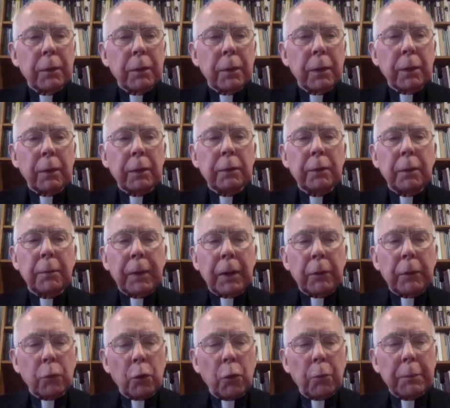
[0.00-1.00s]

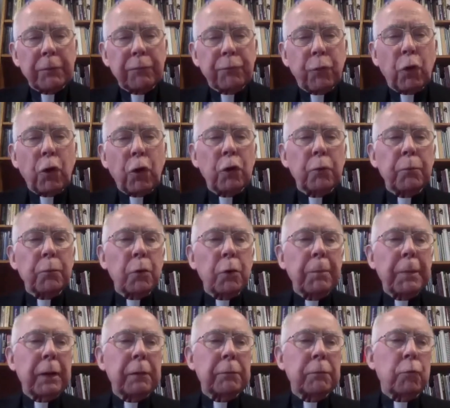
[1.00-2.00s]
about Roman Forum or
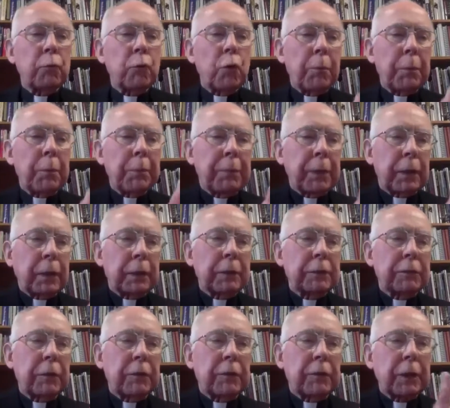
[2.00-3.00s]
about Roman
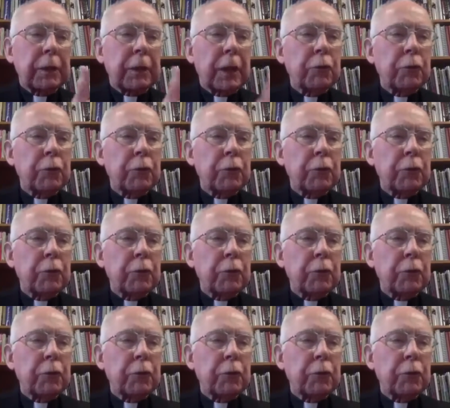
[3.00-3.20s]
buildings and things.